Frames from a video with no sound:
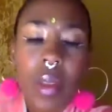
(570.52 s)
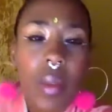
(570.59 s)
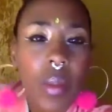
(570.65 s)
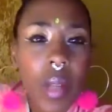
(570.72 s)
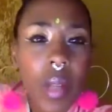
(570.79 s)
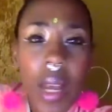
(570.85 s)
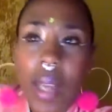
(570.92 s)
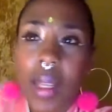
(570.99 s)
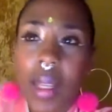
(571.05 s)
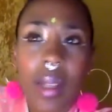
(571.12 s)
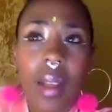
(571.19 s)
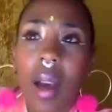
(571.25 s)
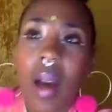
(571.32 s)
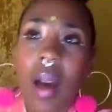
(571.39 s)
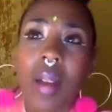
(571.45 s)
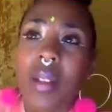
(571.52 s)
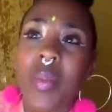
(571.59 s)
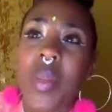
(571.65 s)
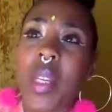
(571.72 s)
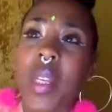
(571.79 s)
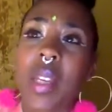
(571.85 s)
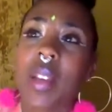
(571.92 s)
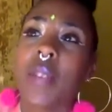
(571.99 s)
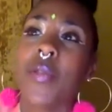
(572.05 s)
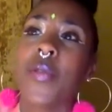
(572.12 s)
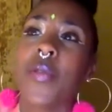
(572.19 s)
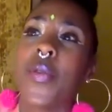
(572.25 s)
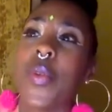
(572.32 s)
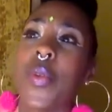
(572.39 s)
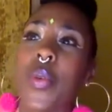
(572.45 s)
But I cannot be
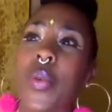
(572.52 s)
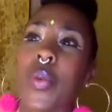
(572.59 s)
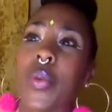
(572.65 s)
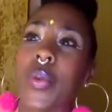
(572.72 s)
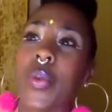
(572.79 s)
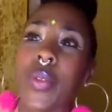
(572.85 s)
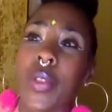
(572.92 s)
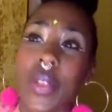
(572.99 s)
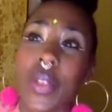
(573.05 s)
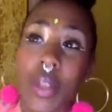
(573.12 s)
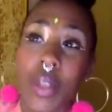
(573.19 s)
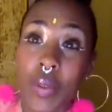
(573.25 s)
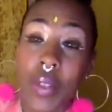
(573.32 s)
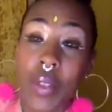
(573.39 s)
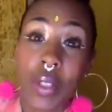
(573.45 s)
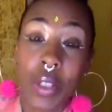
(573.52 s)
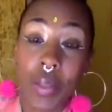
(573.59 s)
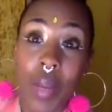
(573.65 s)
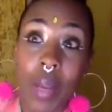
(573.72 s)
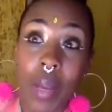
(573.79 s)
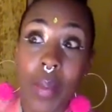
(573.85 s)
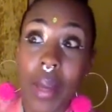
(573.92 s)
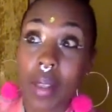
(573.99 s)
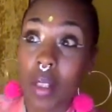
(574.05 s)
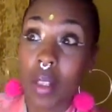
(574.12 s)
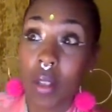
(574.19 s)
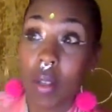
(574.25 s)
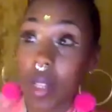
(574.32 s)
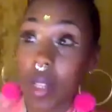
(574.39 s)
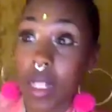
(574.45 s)
full servant to my master
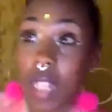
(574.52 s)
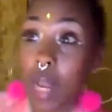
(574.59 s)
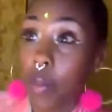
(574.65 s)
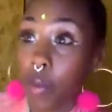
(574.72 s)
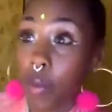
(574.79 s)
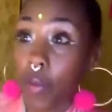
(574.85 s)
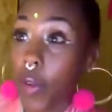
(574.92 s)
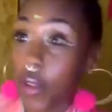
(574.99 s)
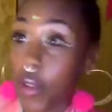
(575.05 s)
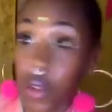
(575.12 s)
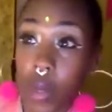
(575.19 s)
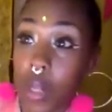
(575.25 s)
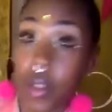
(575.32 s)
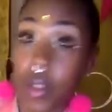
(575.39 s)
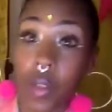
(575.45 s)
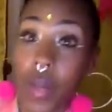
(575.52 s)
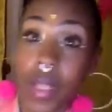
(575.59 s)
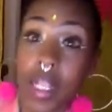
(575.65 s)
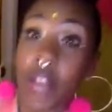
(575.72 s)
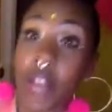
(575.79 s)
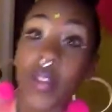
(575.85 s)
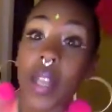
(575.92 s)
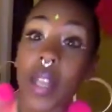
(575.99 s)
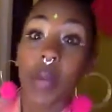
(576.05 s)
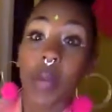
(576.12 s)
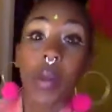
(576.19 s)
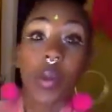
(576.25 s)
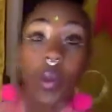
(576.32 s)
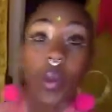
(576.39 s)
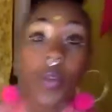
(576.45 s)
unless I prove false traitor to myself, yet I
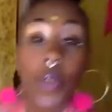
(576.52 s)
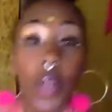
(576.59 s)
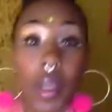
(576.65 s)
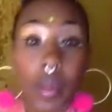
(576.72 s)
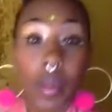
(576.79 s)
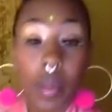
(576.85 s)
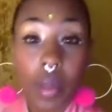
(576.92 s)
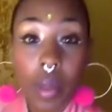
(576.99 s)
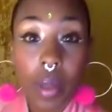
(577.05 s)
will woo for him.